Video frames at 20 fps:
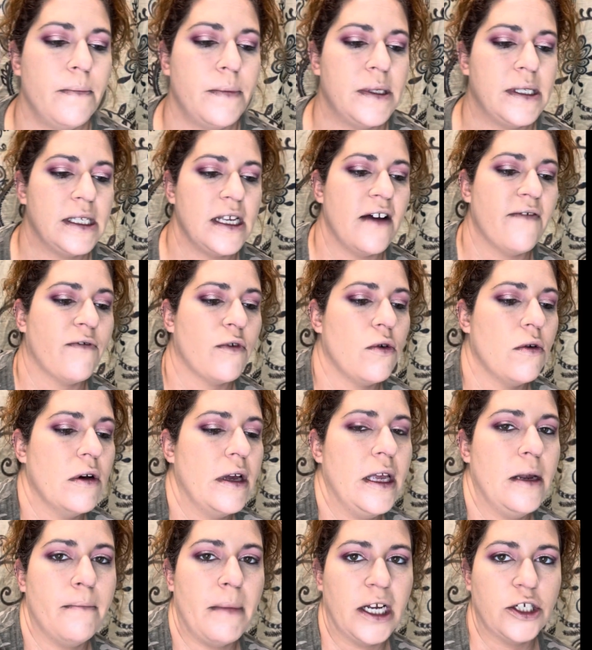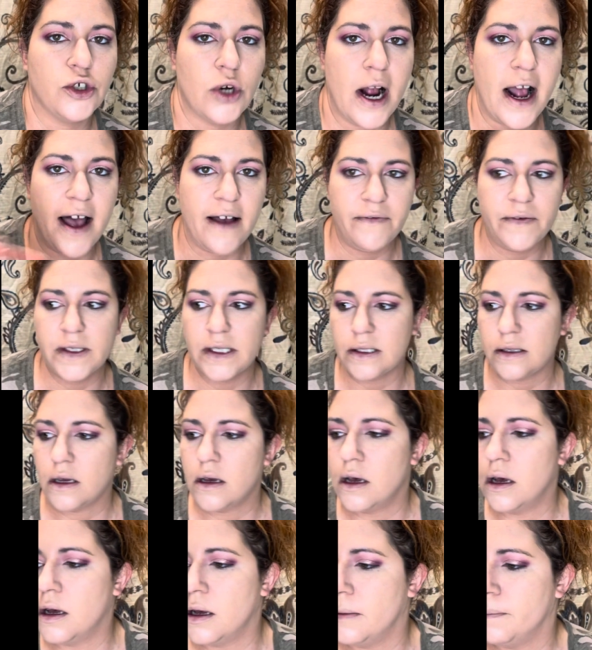several in my drafts.
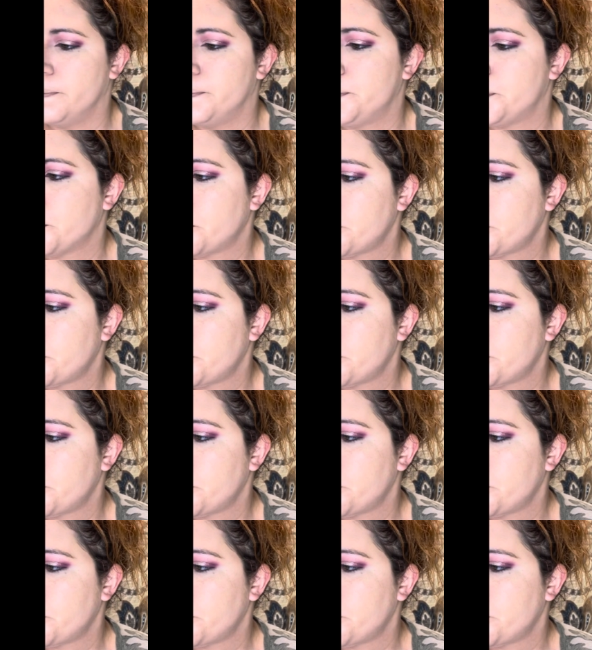Um,